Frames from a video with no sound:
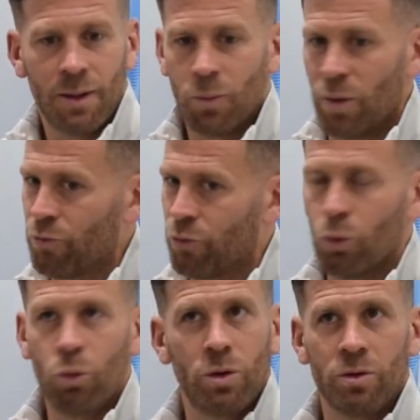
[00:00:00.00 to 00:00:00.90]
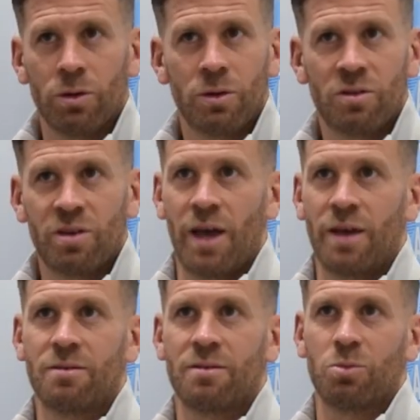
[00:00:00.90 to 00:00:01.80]
Went for all the
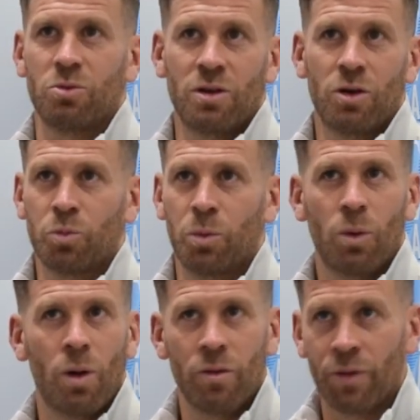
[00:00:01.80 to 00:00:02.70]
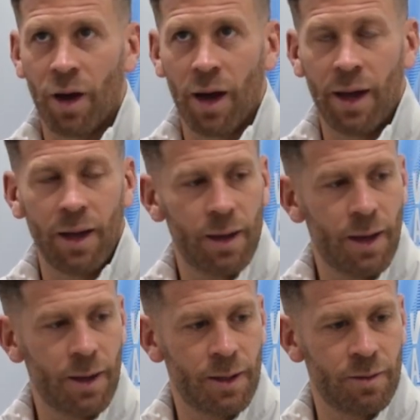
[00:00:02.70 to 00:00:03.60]
tests, was in hospital
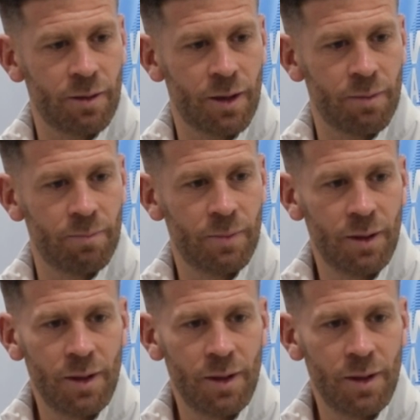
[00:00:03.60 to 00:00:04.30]
overnight, and